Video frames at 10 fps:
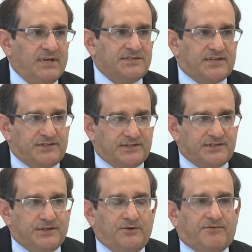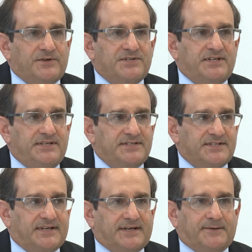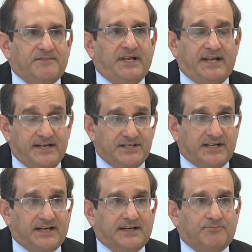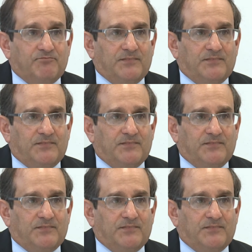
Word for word: such as universities uh, in India,